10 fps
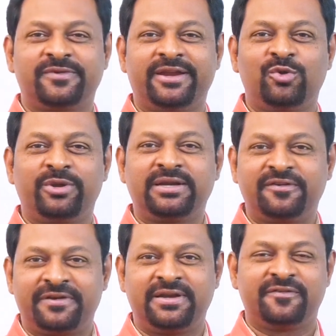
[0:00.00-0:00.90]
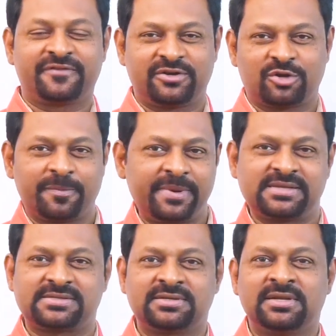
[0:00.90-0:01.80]
we are doing different different
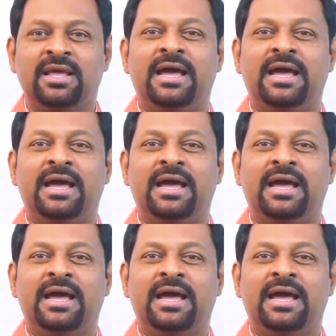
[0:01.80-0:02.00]
topics